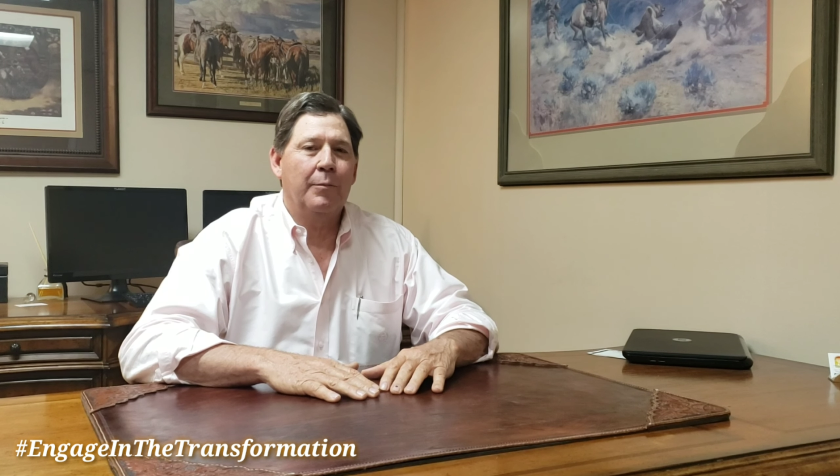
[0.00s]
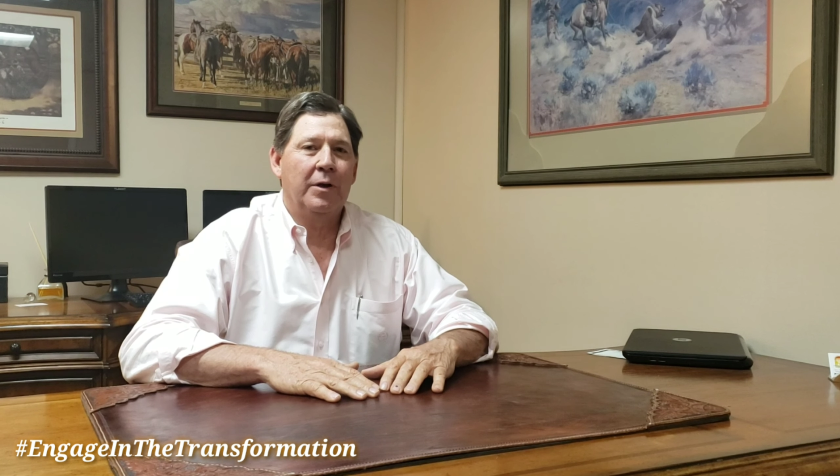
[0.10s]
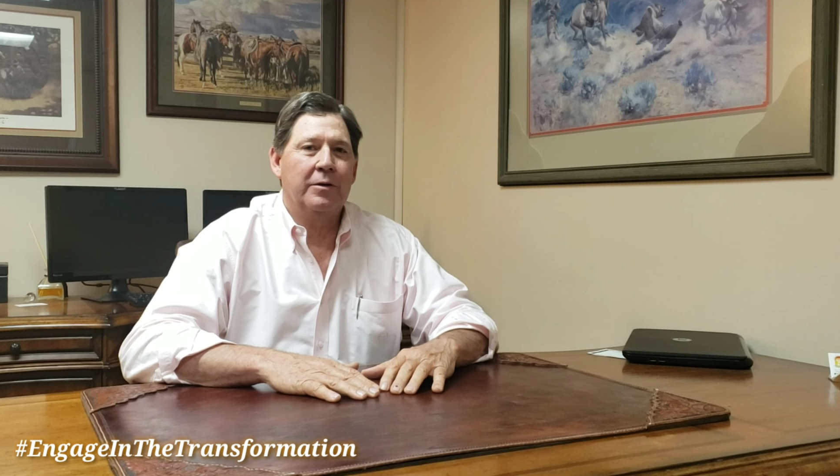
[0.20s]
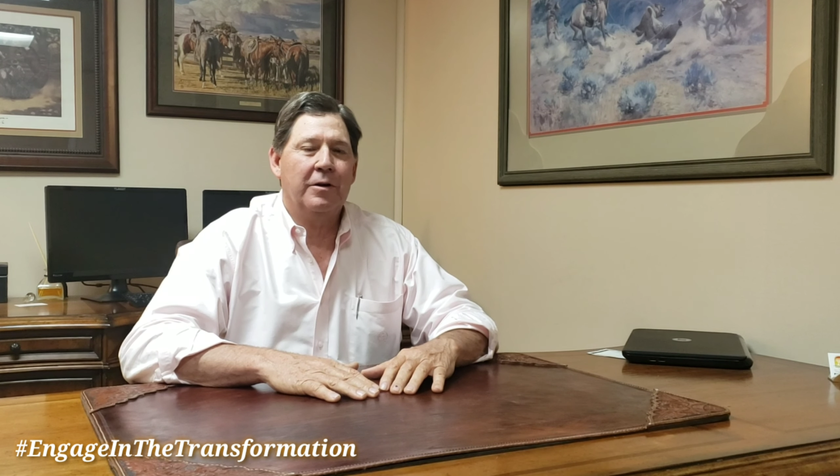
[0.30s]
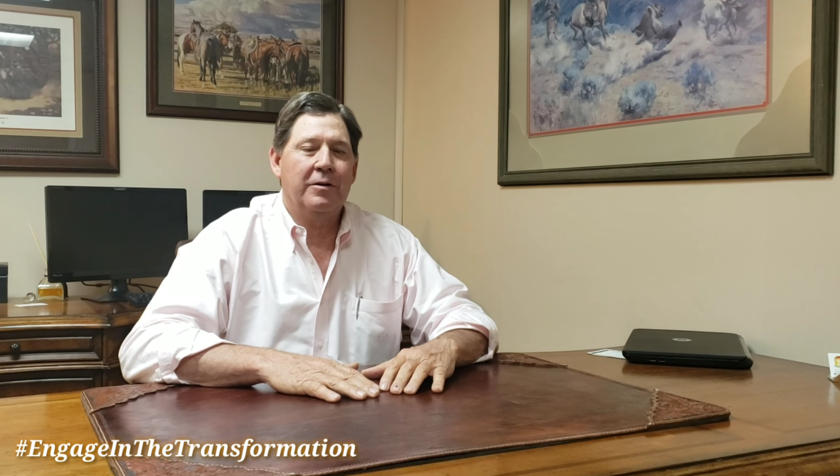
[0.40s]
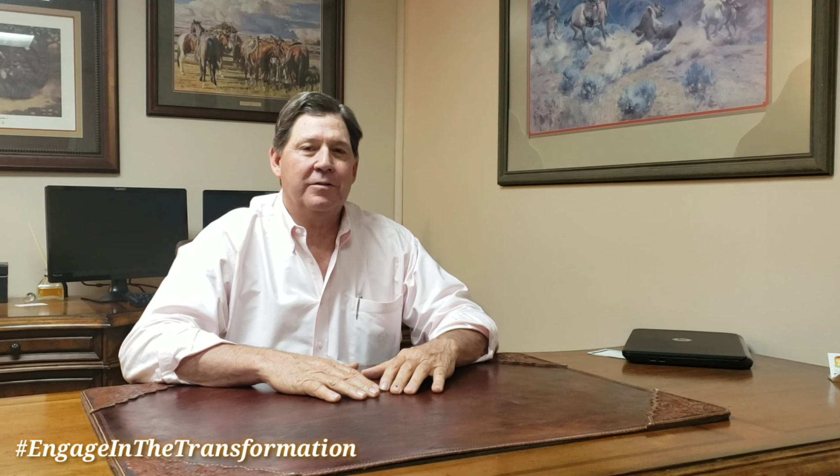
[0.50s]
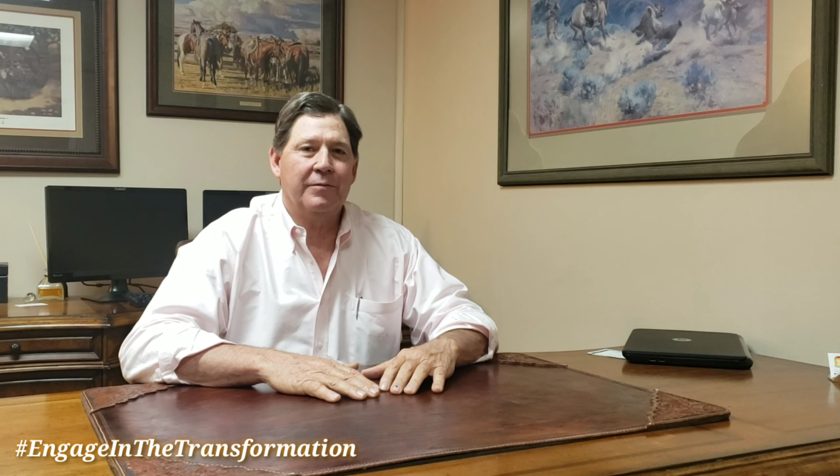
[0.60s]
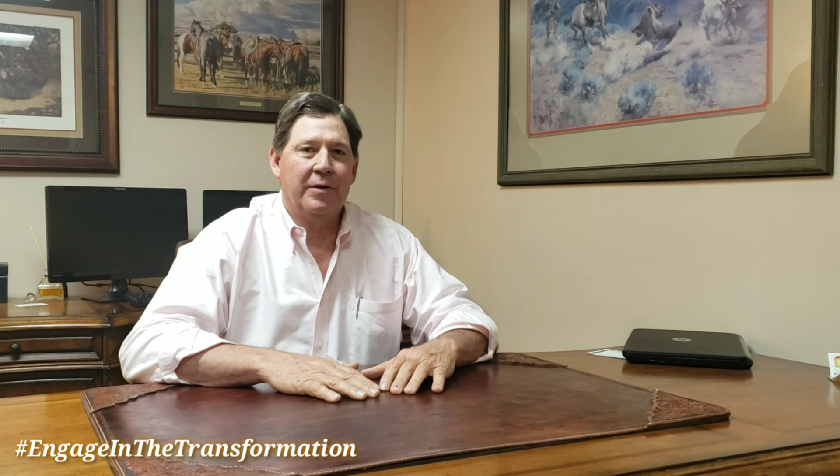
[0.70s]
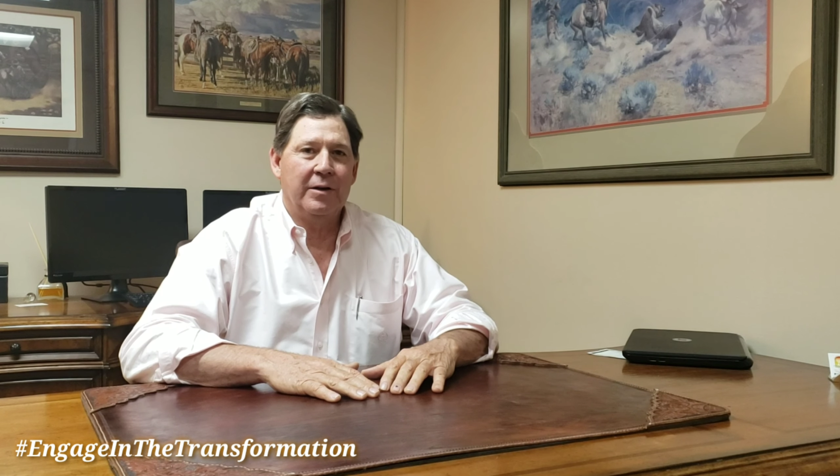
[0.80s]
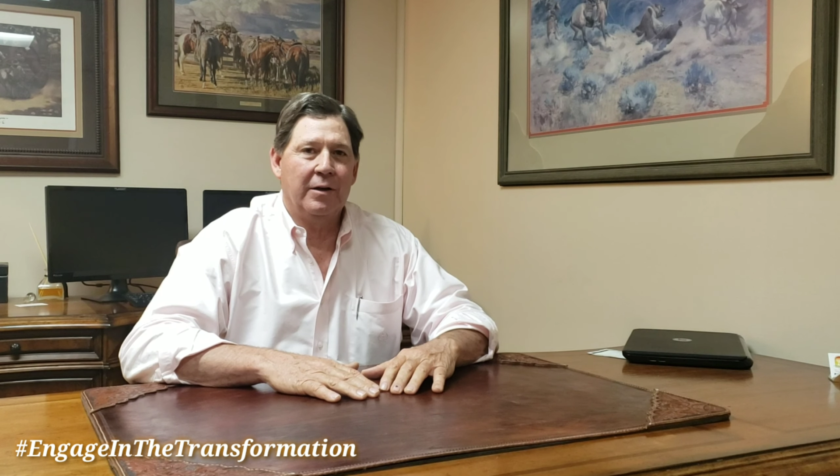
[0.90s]
military
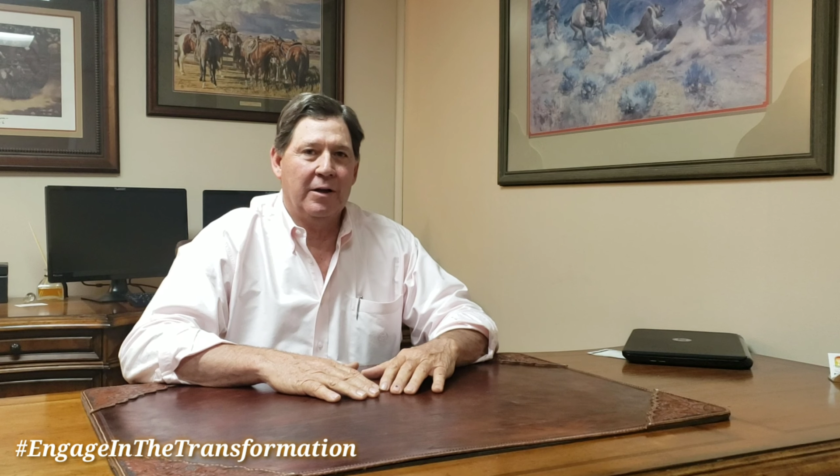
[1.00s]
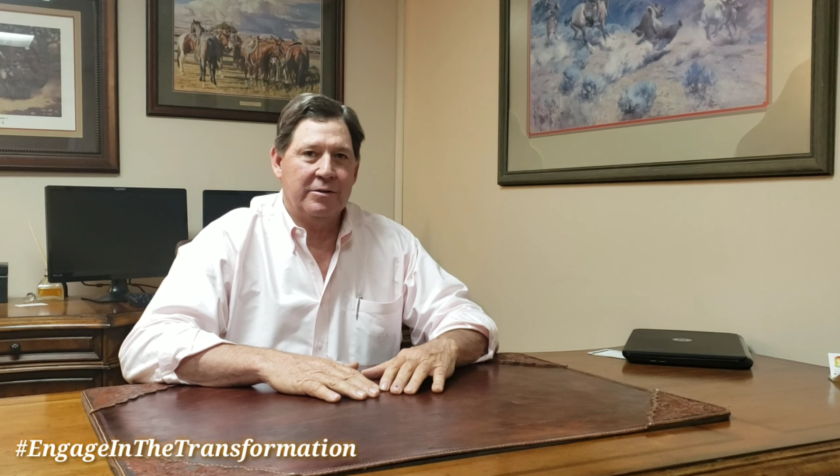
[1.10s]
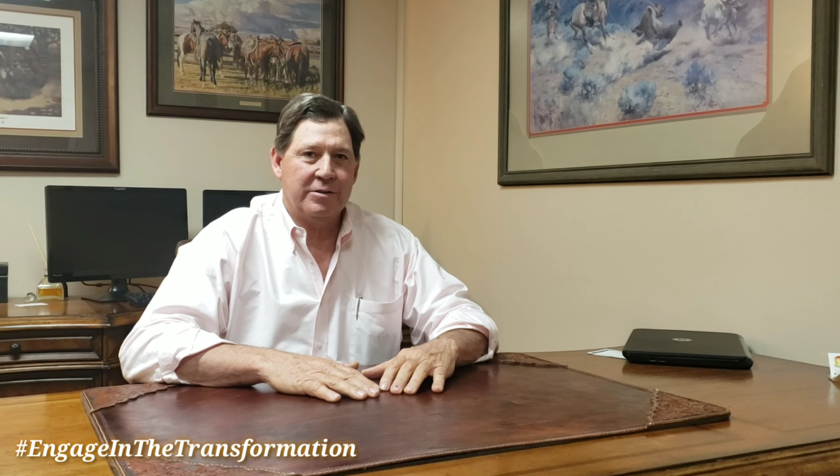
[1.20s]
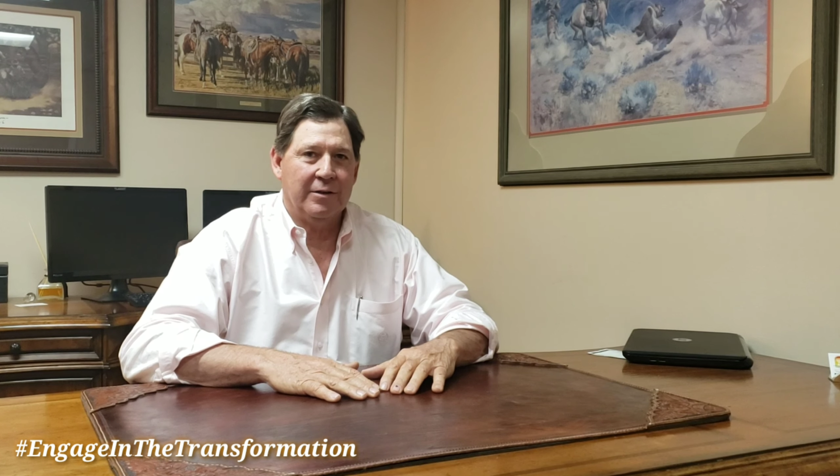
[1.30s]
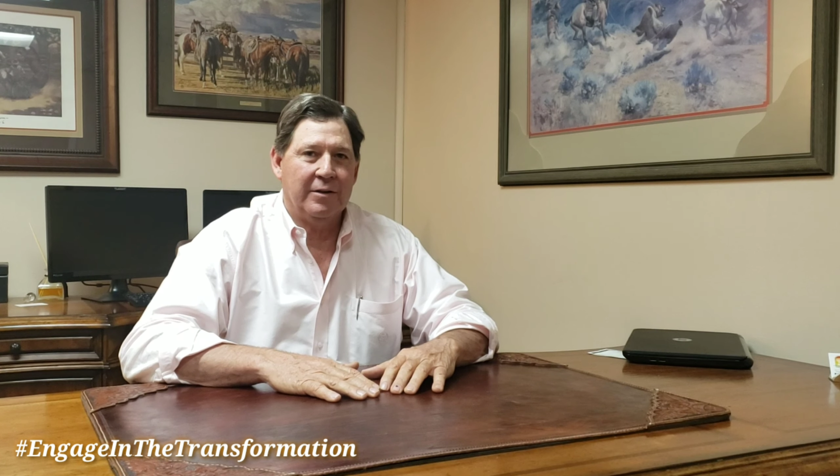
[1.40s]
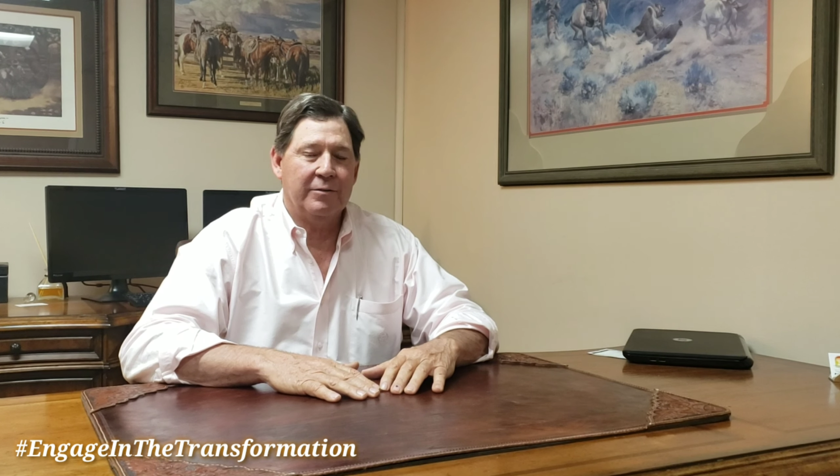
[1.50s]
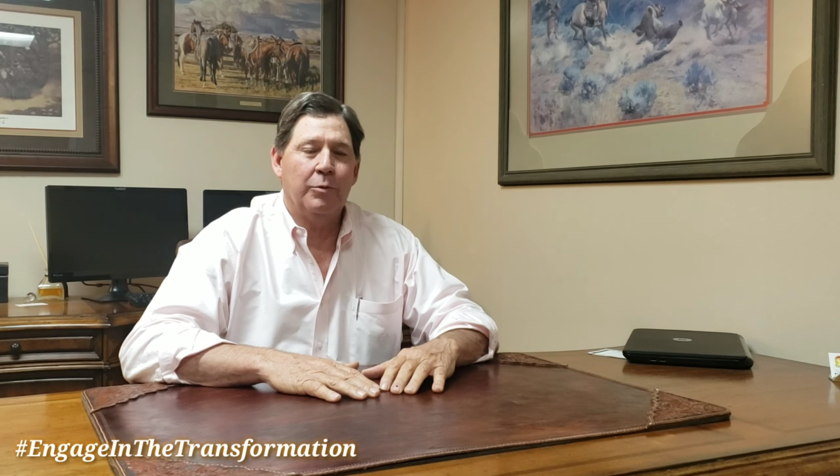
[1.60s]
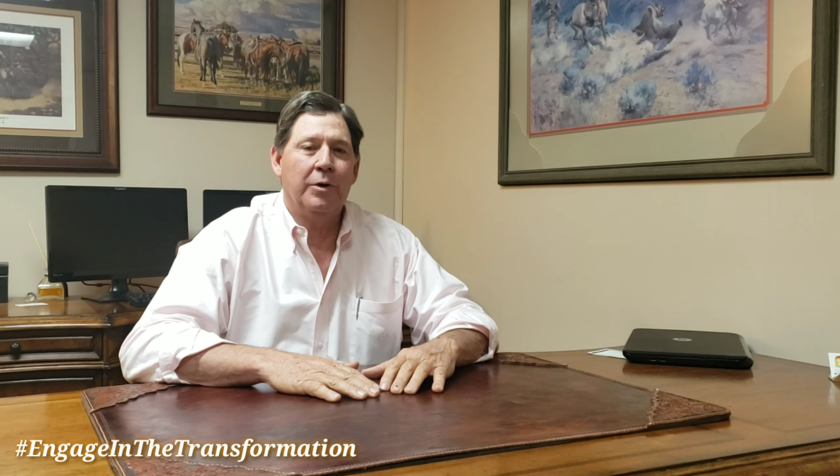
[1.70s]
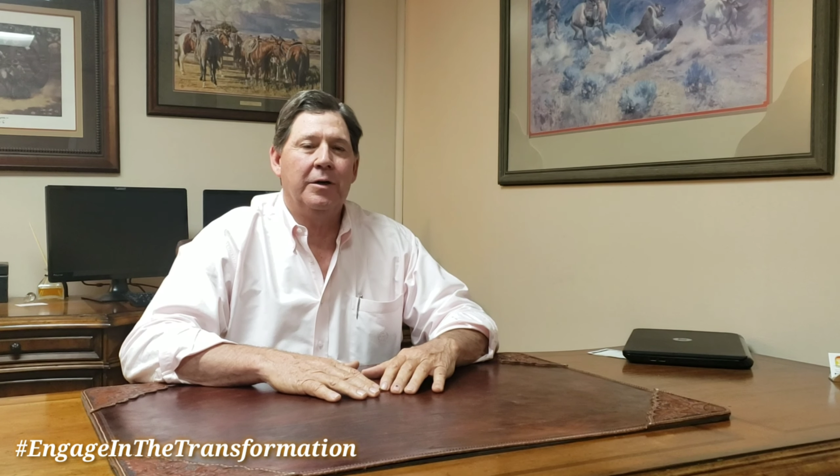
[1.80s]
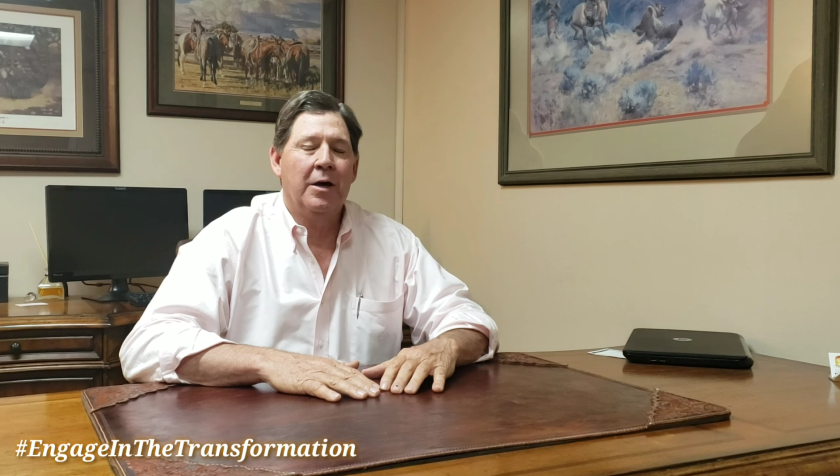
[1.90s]
civilian luncheon this
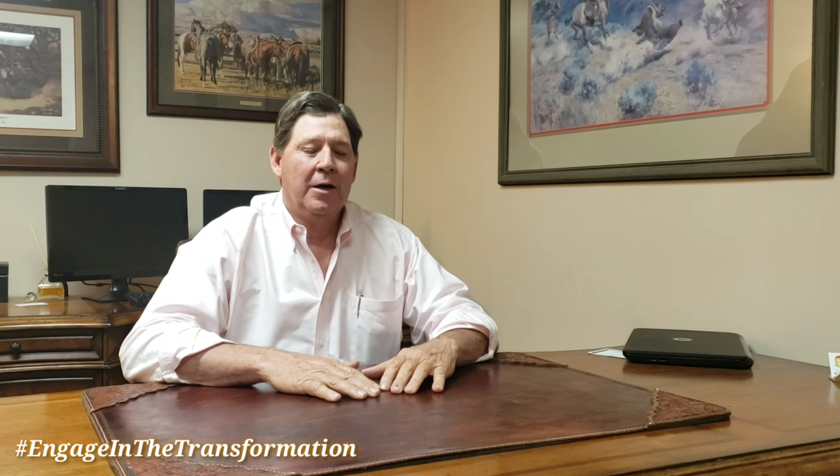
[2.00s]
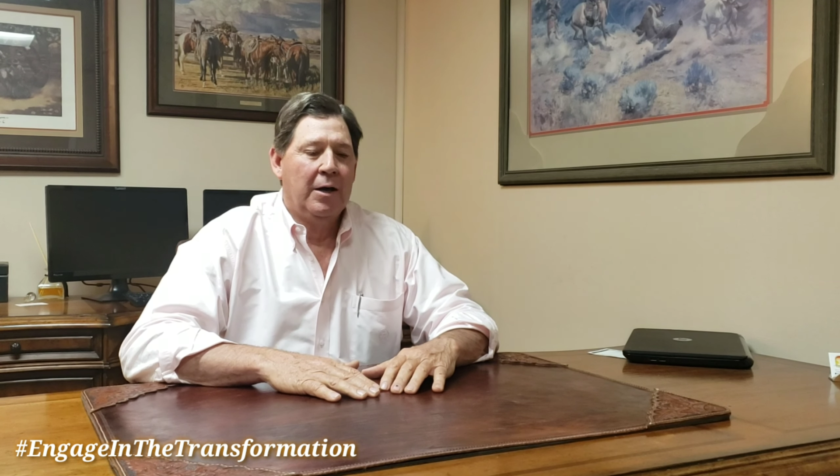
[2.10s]
week.